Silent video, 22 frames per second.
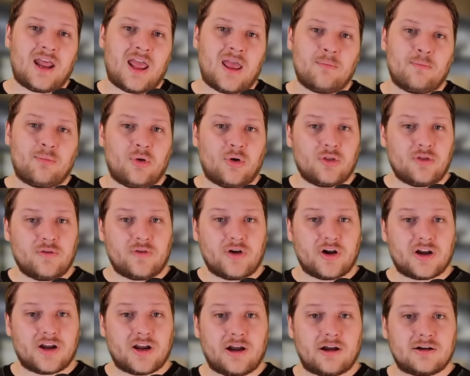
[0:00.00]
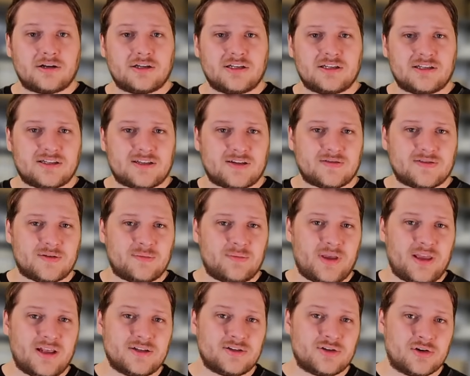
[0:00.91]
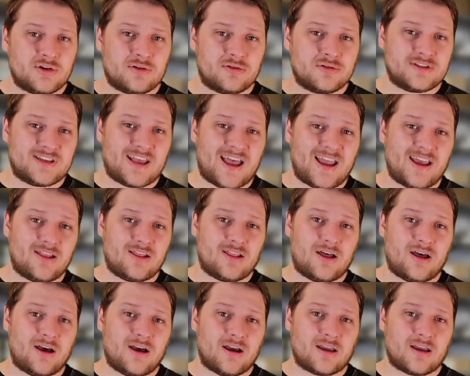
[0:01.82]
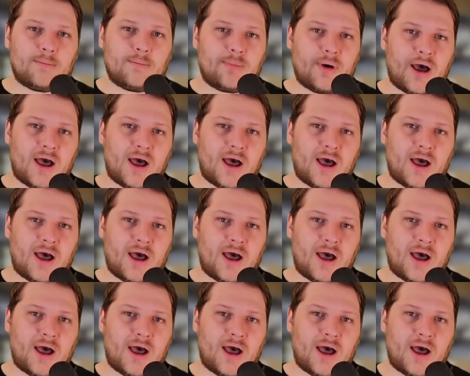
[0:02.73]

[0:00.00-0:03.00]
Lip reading: and both of our characters have some internal dialogue.